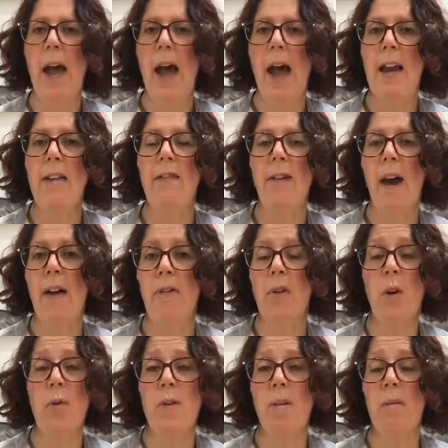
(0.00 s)
And if I've
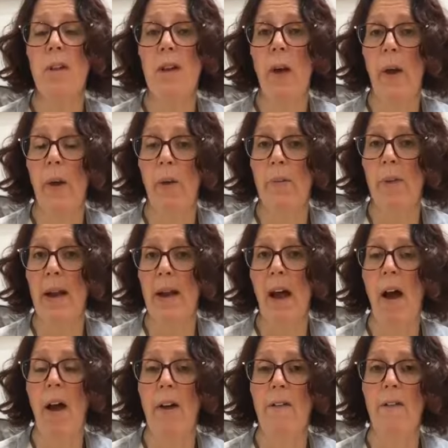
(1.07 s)
got something going on in my
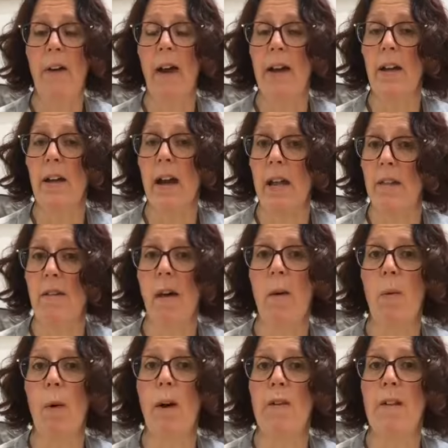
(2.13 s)
life, I can end up
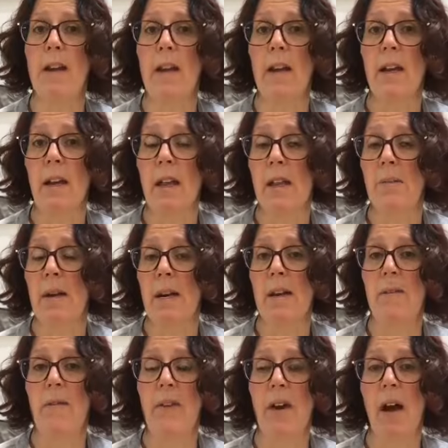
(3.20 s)
worrying in the middle
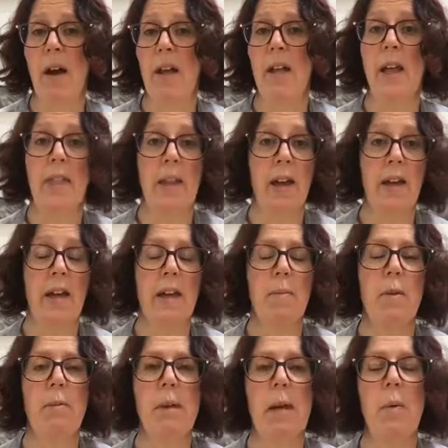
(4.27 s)
of the night, and that
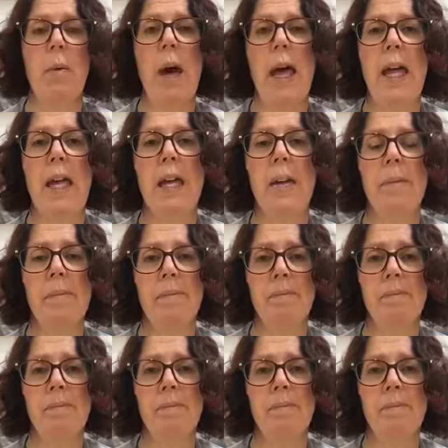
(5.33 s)
keeps me awake.